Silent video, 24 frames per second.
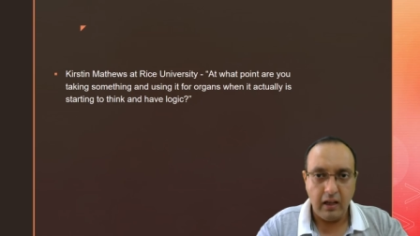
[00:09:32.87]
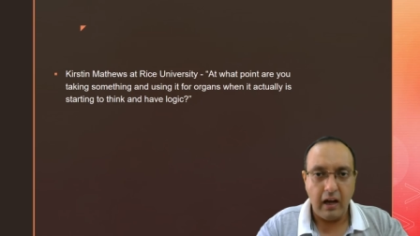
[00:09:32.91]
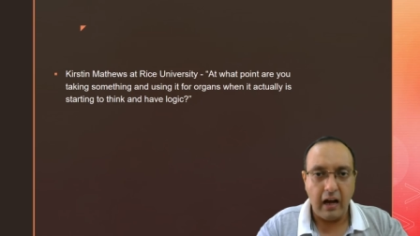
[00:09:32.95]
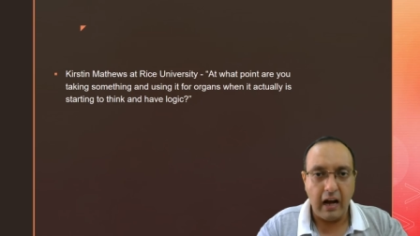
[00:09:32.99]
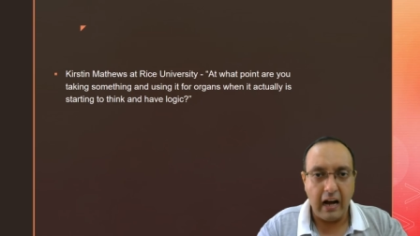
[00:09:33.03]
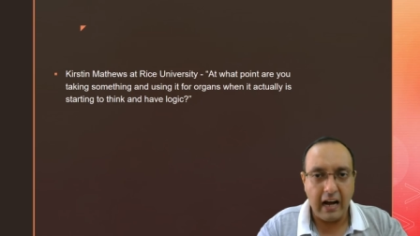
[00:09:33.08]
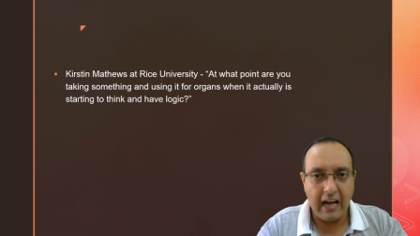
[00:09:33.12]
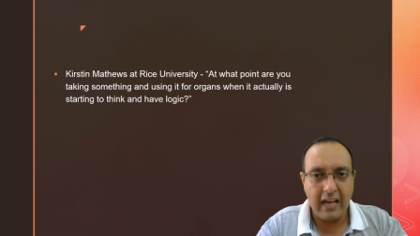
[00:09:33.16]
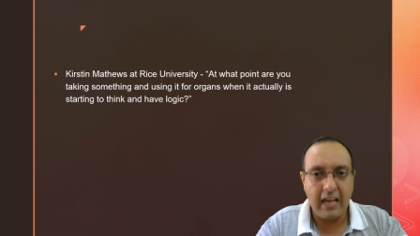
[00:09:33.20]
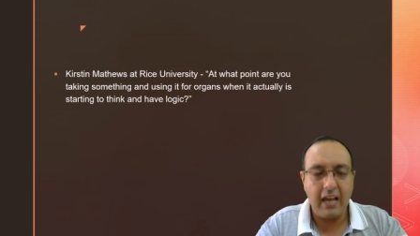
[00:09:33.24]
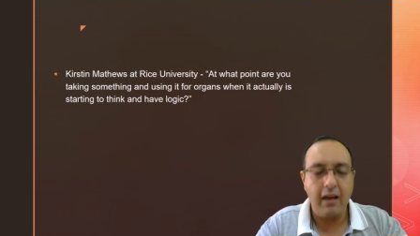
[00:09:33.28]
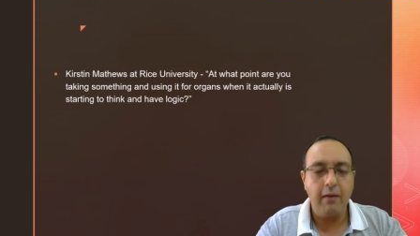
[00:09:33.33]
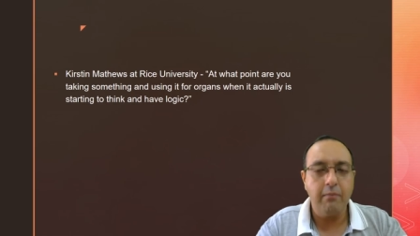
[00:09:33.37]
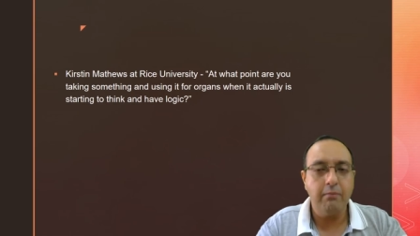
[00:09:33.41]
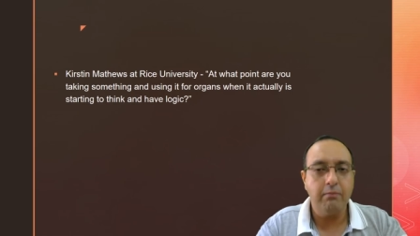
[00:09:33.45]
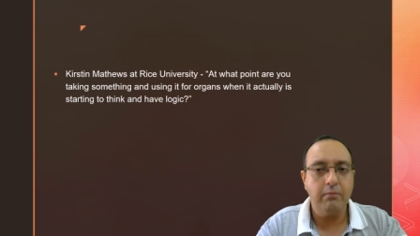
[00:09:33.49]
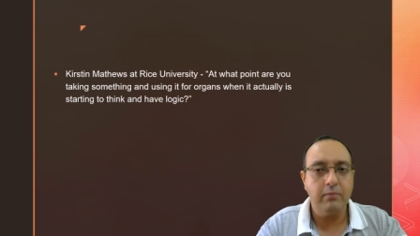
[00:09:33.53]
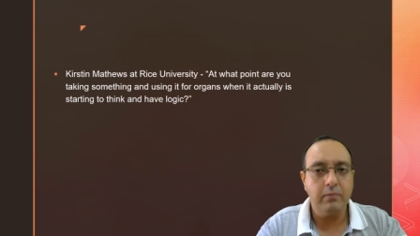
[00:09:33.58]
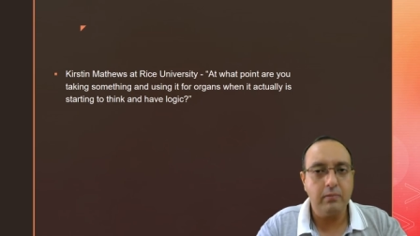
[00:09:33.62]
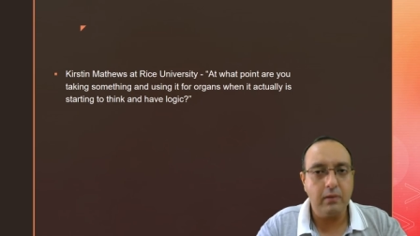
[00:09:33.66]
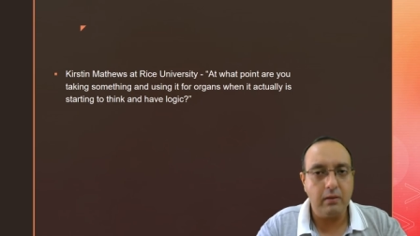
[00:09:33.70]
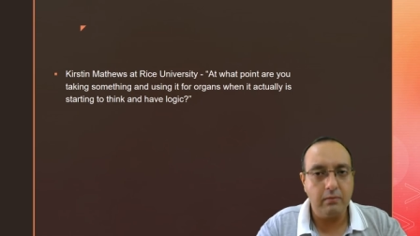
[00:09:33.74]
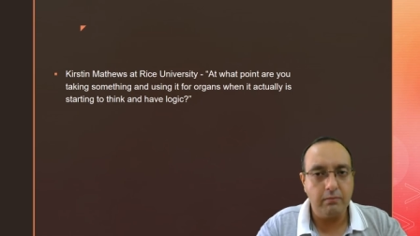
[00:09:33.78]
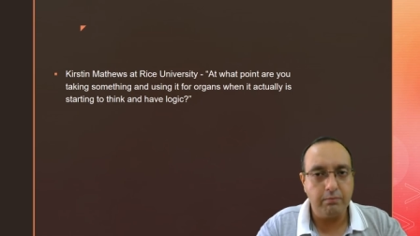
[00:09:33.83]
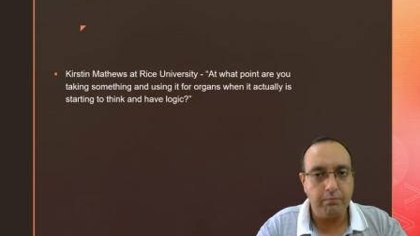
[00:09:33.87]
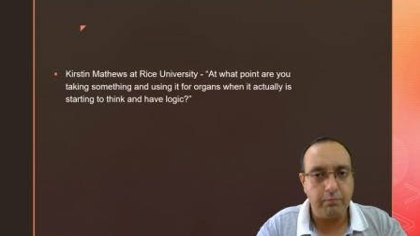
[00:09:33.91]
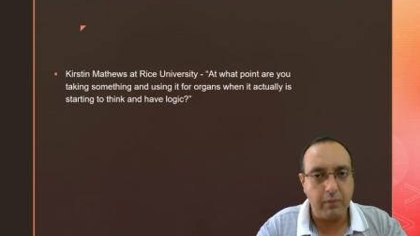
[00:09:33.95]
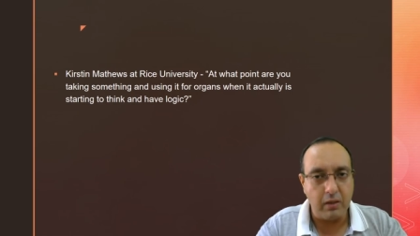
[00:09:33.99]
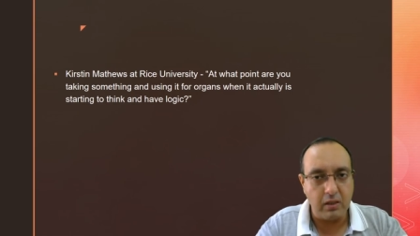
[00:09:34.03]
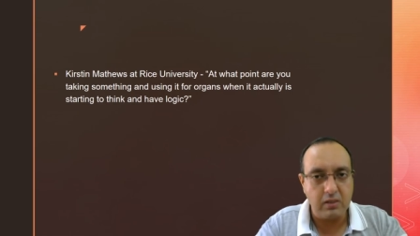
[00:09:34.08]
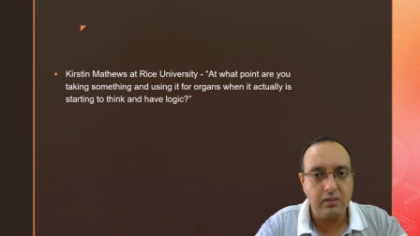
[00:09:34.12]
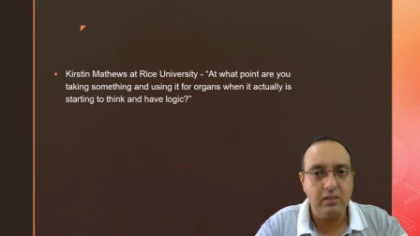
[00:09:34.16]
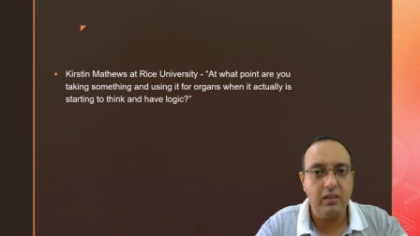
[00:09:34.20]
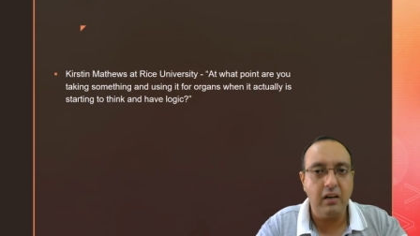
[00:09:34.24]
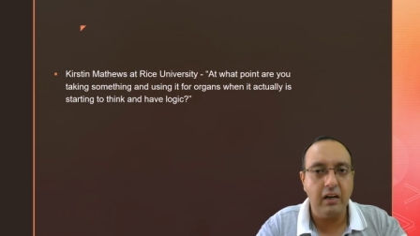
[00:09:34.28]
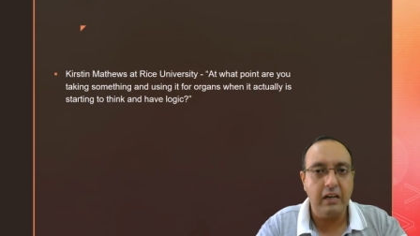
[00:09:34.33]
I am
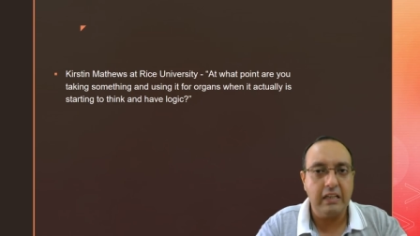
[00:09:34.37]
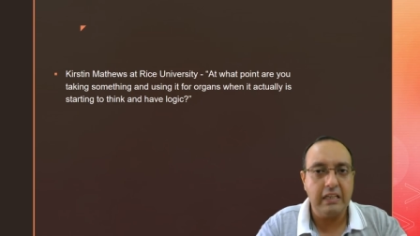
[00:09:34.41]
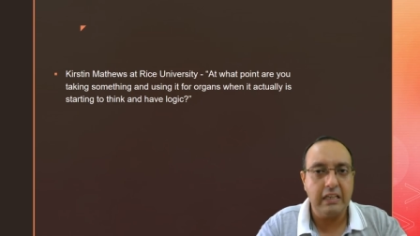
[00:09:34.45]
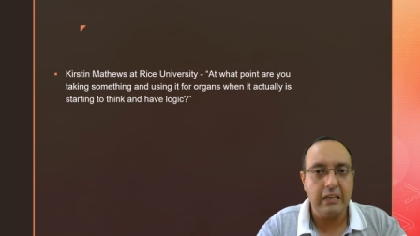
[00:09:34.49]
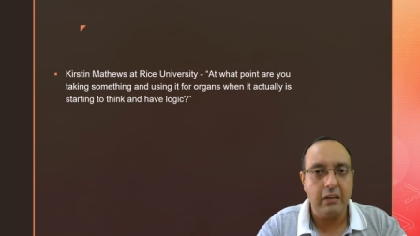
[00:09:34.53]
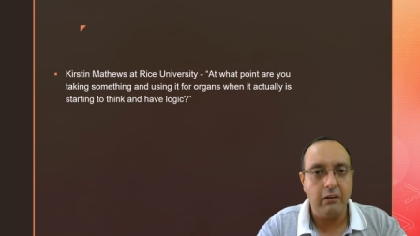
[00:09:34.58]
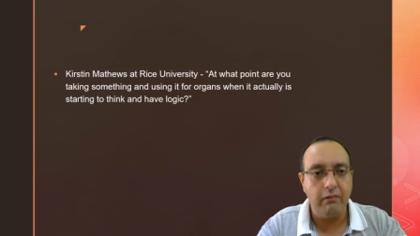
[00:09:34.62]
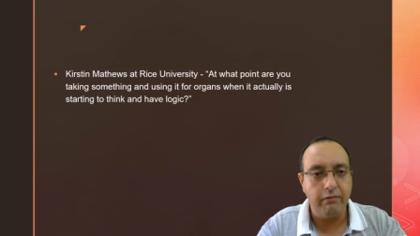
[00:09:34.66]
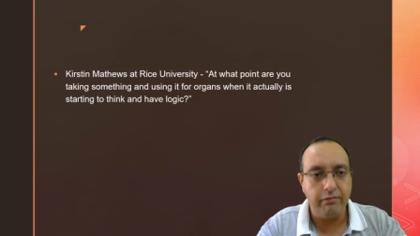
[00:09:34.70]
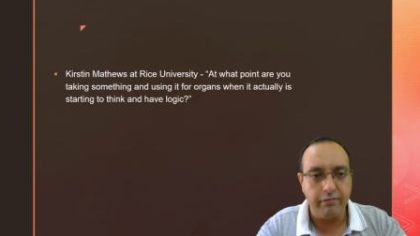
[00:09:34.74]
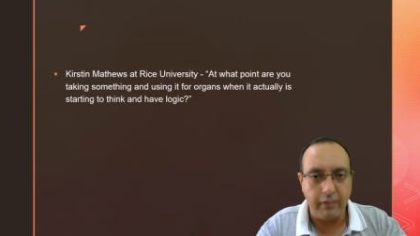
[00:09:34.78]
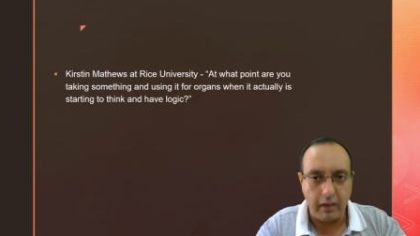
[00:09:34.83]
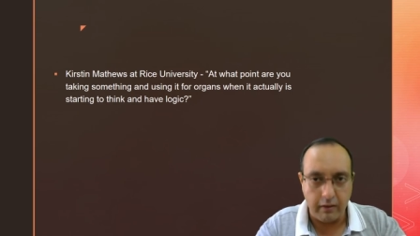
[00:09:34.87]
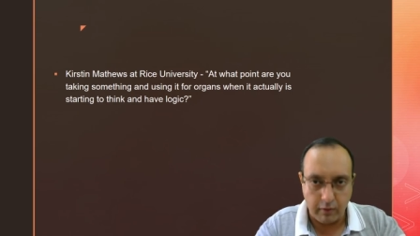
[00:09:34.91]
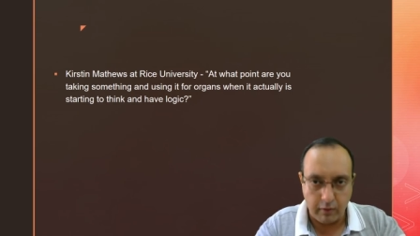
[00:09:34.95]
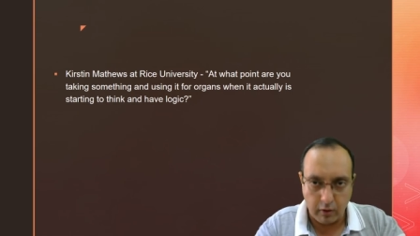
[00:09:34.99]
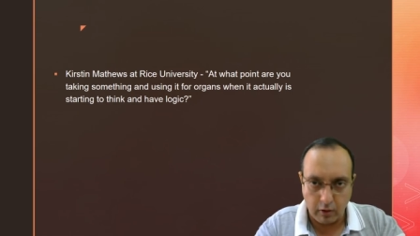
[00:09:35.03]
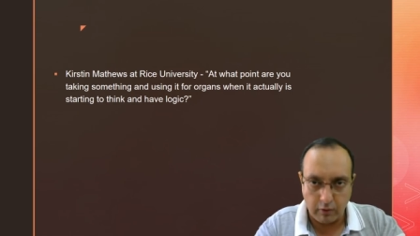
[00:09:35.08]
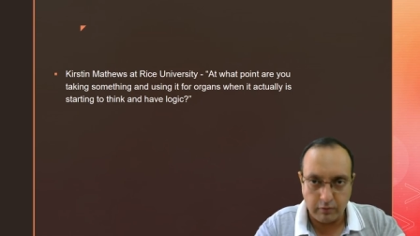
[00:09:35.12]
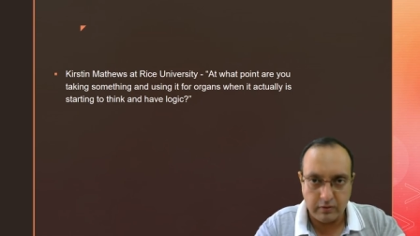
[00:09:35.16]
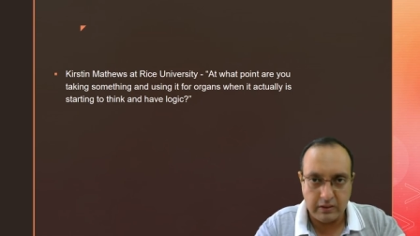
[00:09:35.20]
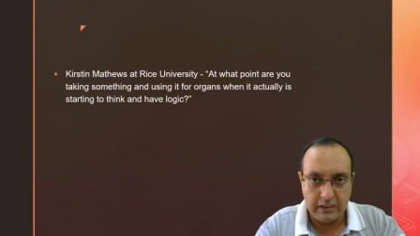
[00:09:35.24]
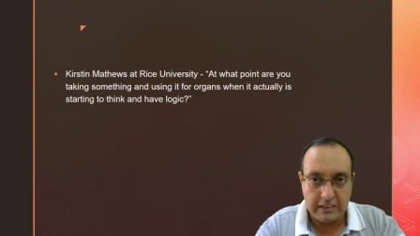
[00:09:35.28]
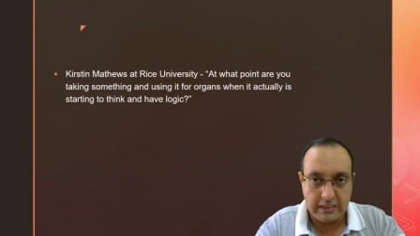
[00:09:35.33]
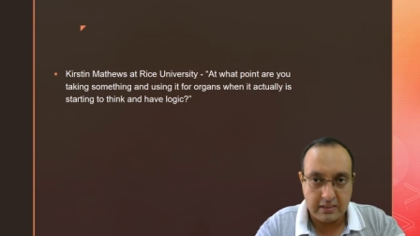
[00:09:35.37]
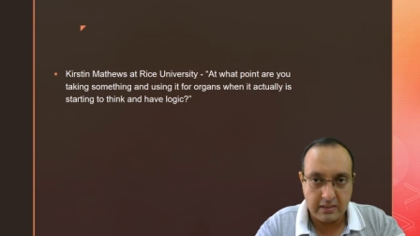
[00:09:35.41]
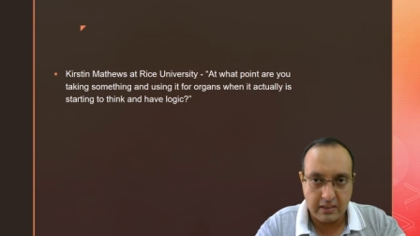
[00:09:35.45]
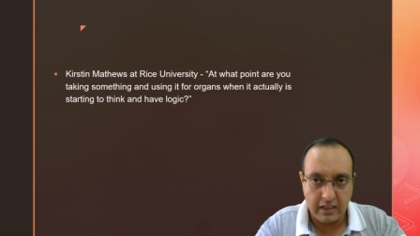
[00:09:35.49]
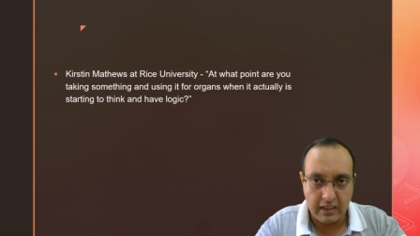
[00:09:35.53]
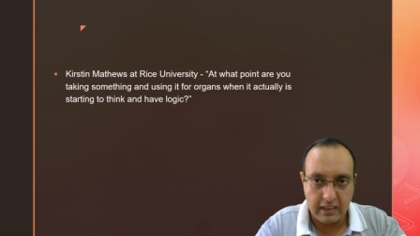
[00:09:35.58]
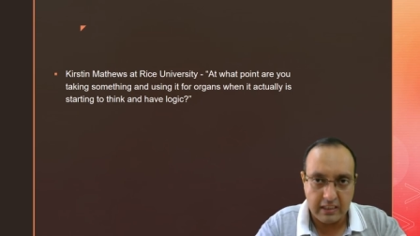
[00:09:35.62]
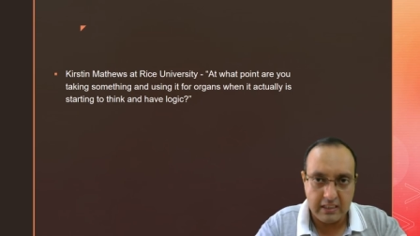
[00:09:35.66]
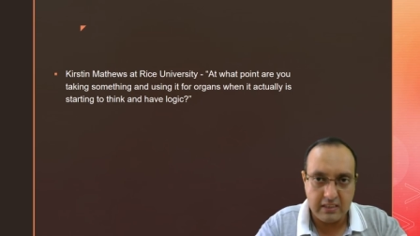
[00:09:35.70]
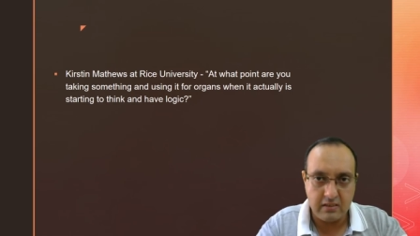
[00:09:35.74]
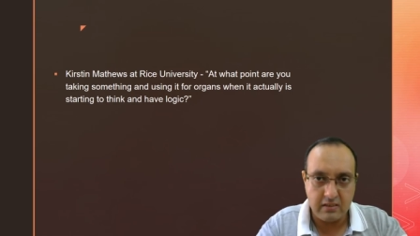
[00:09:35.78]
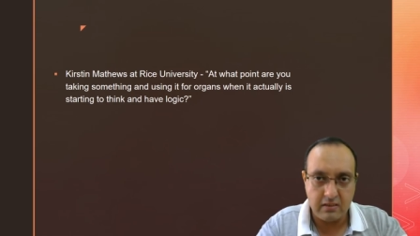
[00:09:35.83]
personally in favor of these
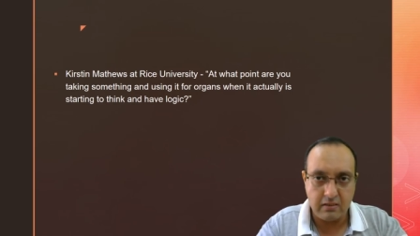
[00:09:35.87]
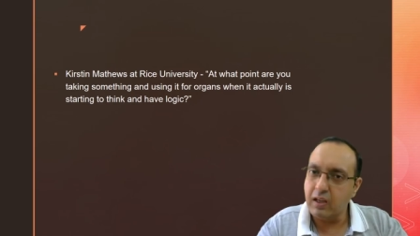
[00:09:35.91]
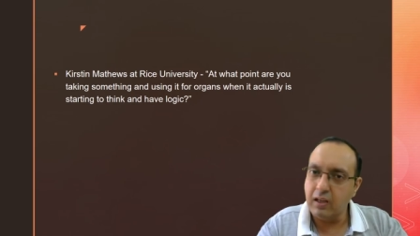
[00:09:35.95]
studies.